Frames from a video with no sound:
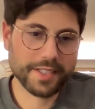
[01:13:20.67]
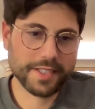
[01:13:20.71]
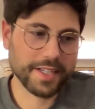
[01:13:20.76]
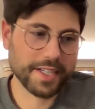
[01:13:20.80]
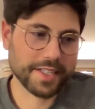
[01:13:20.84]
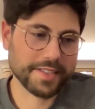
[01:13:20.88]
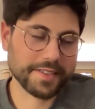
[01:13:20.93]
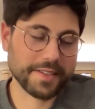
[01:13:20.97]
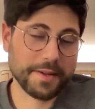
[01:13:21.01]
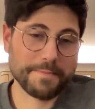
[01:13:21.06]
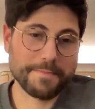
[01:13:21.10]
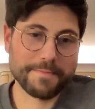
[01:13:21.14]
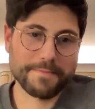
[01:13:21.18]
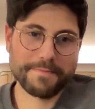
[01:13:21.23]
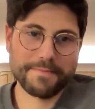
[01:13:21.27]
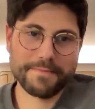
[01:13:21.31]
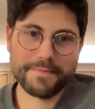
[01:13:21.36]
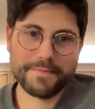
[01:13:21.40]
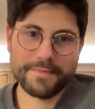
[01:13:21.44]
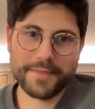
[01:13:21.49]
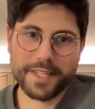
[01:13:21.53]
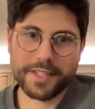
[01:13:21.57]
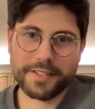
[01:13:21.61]
See you next time.
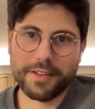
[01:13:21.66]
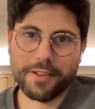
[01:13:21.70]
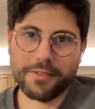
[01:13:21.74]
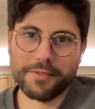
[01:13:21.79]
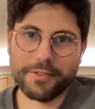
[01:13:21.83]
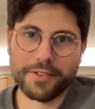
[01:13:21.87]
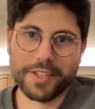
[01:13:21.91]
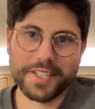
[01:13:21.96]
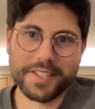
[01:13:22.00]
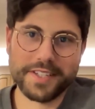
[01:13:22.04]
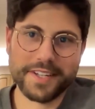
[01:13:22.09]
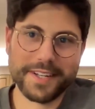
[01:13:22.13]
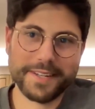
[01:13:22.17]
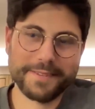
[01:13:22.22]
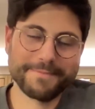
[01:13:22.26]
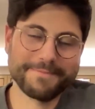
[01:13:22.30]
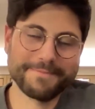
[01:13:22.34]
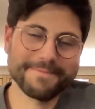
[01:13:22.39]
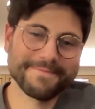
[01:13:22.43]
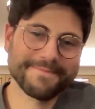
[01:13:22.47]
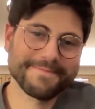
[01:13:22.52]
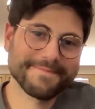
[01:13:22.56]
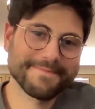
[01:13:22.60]
Thanks all for listening.